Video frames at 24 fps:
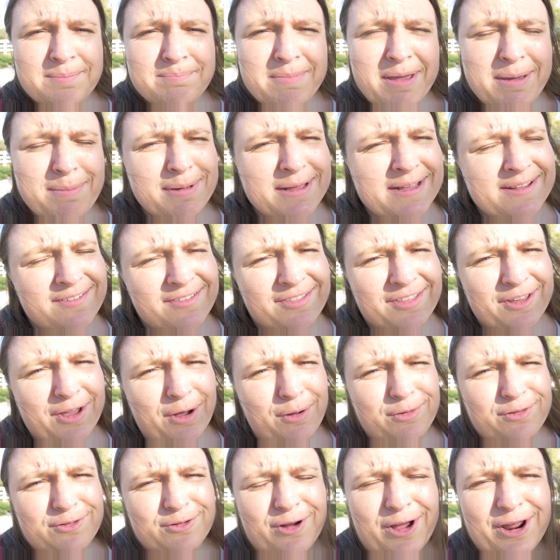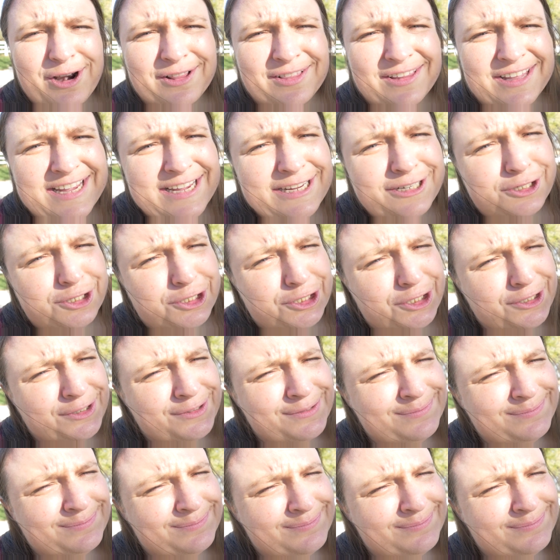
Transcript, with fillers: maybe because the goats are on a leash?